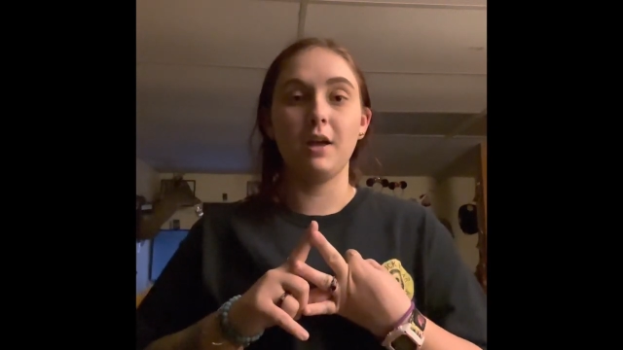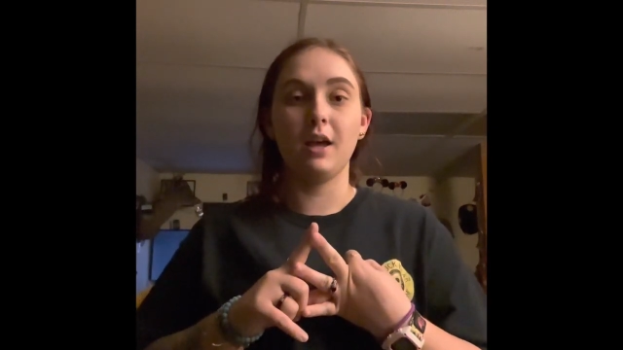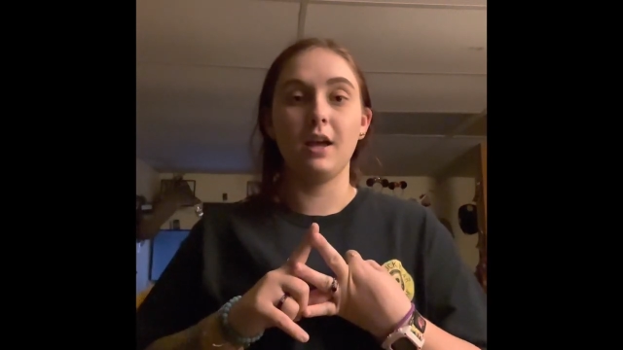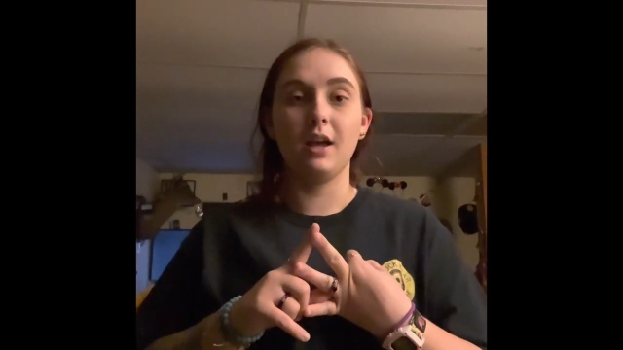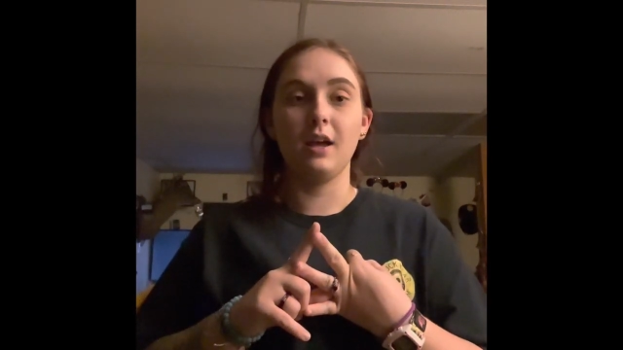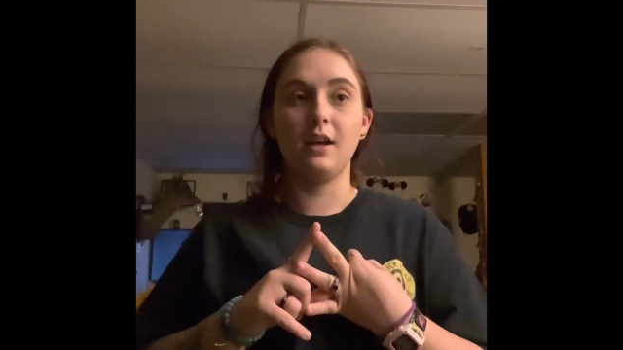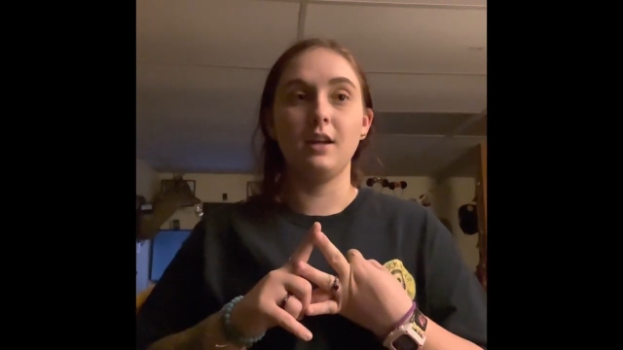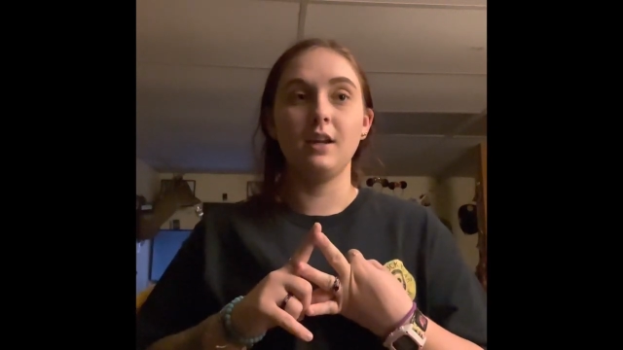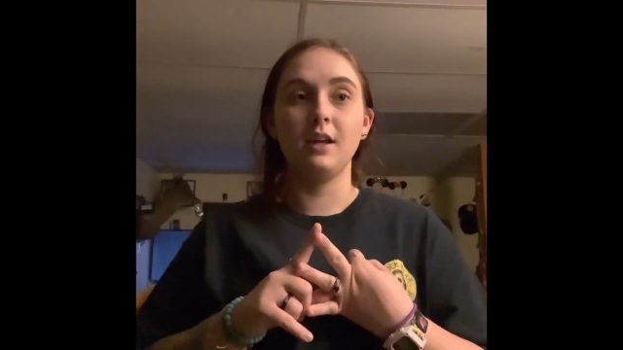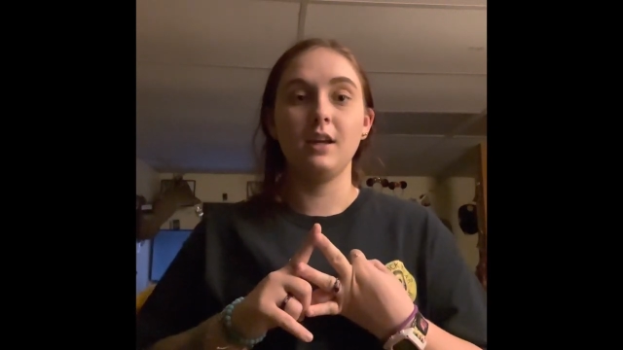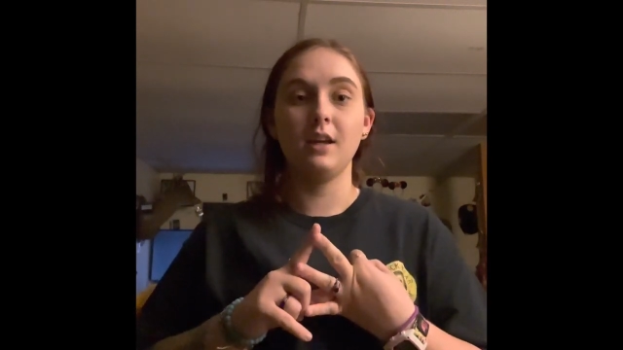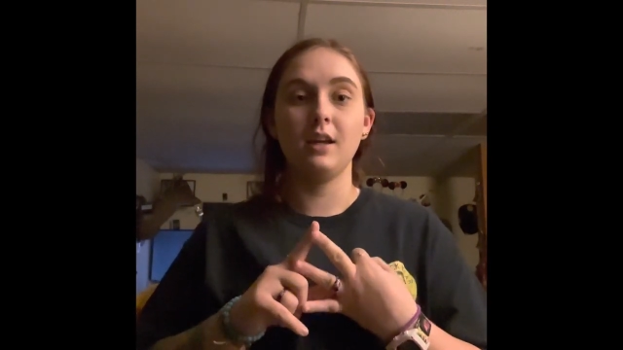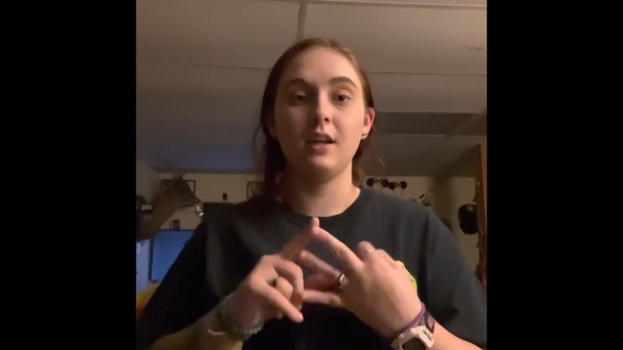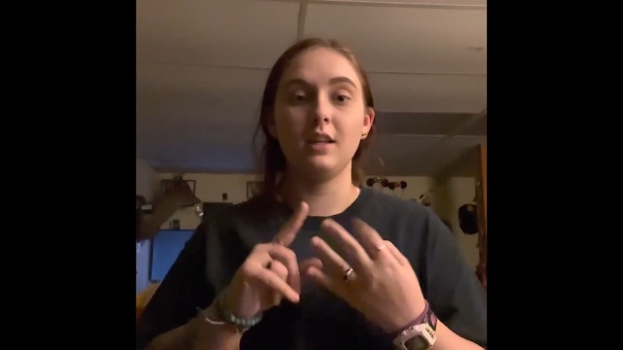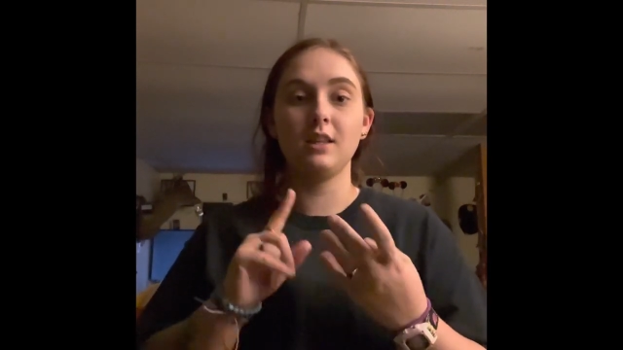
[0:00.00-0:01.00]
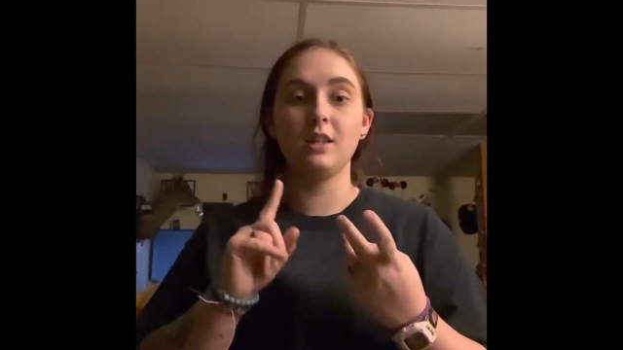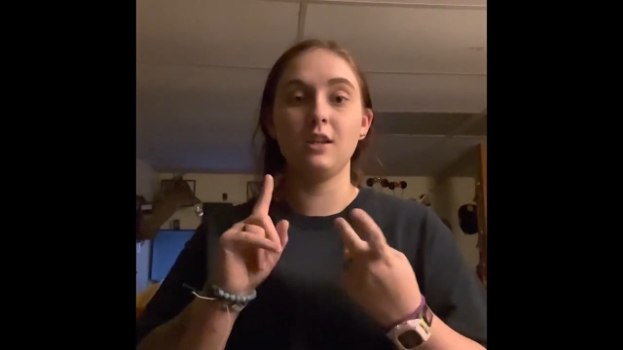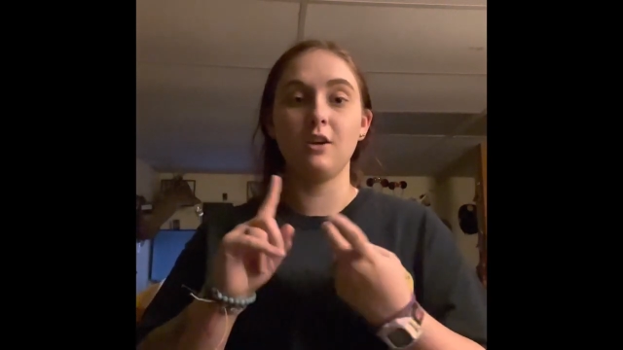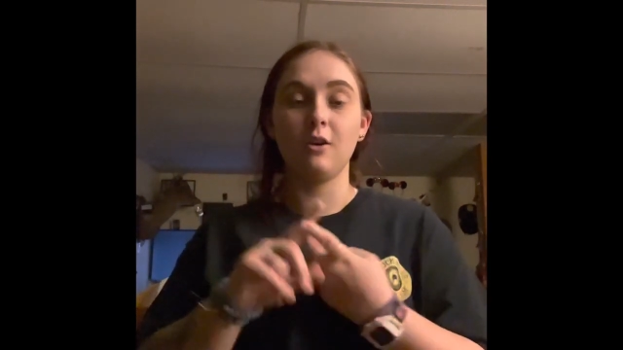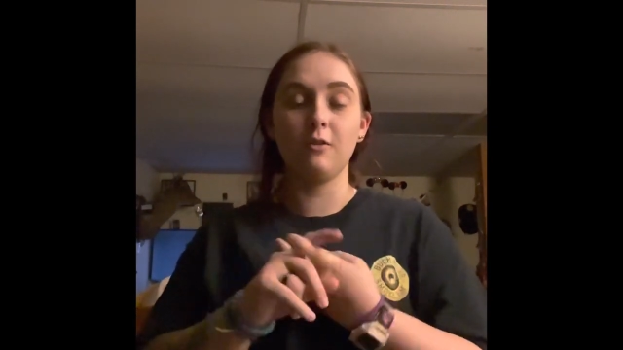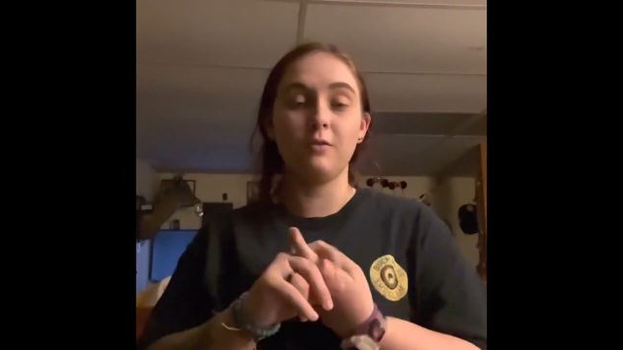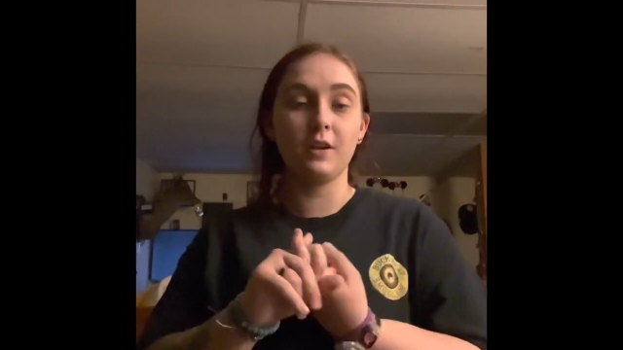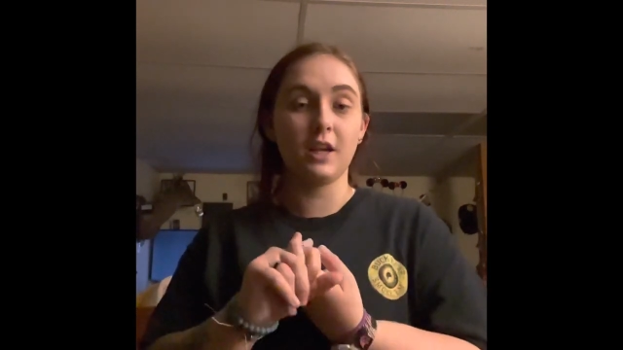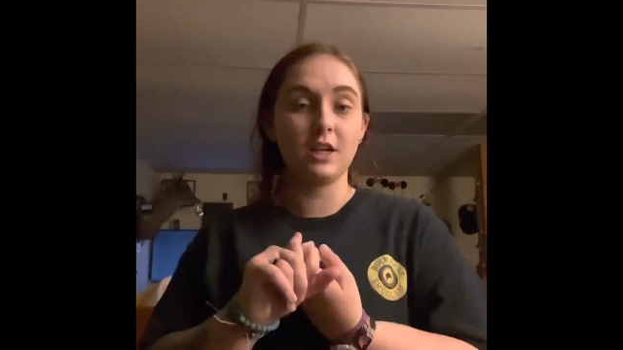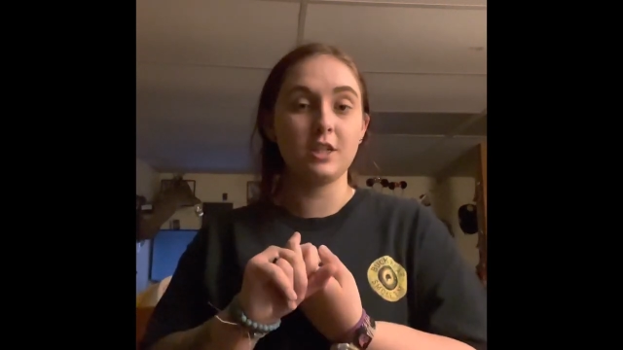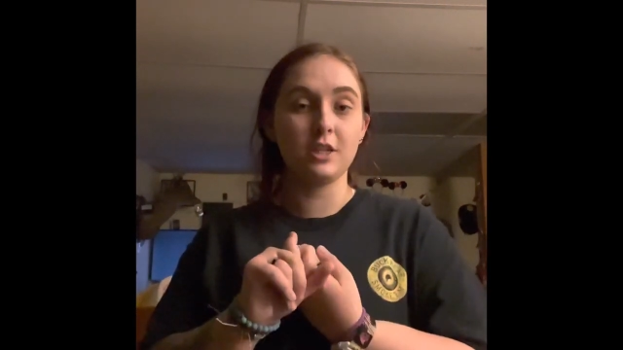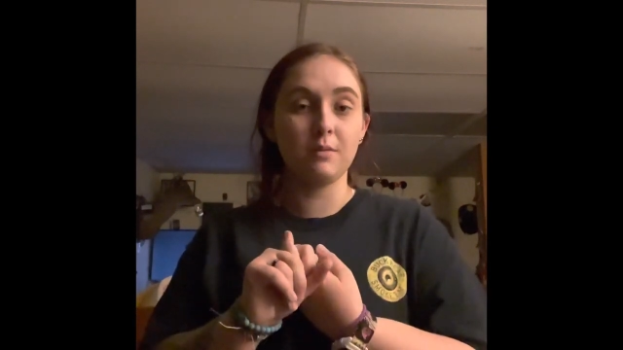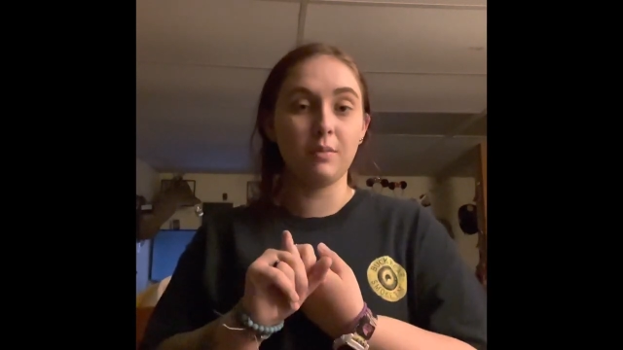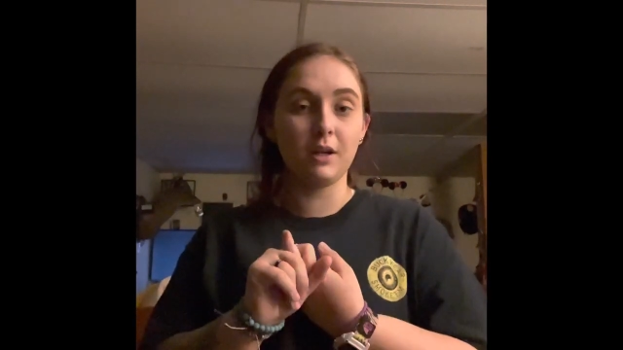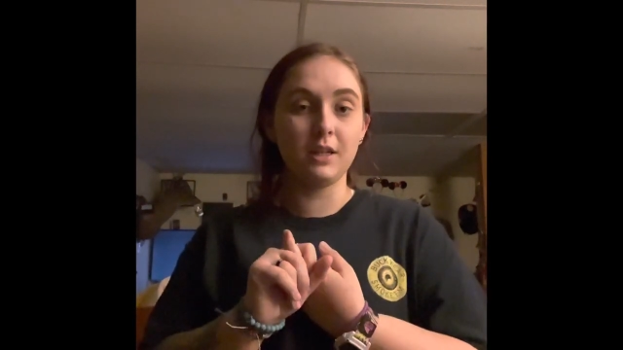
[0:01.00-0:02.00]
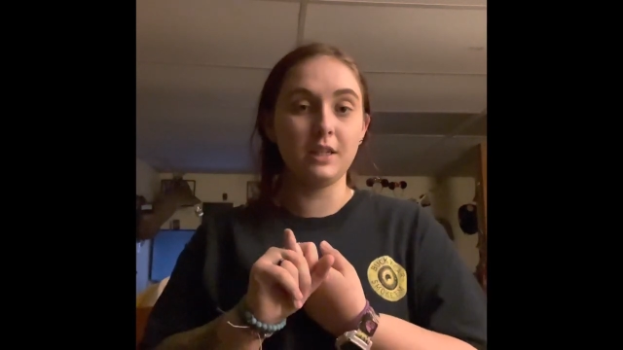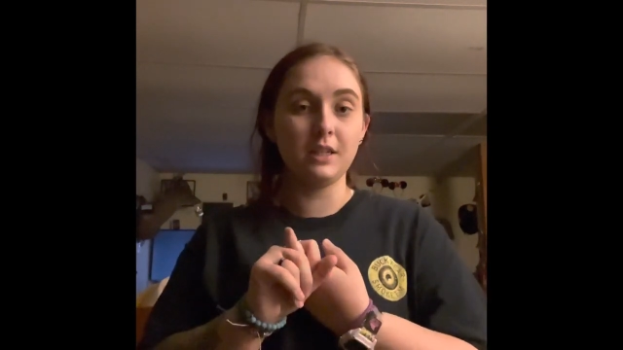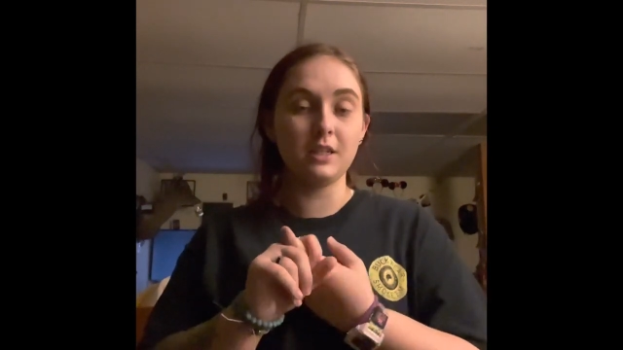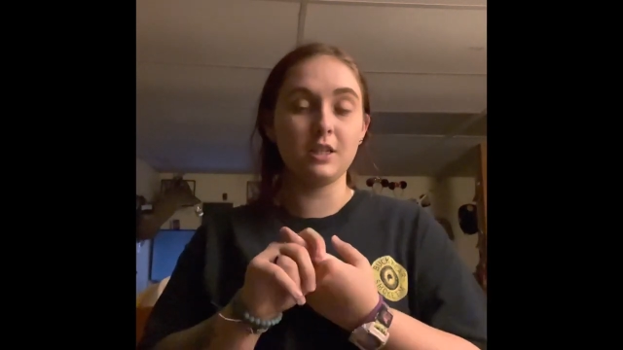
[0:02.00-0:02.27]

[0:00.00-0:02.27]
and hit the notification button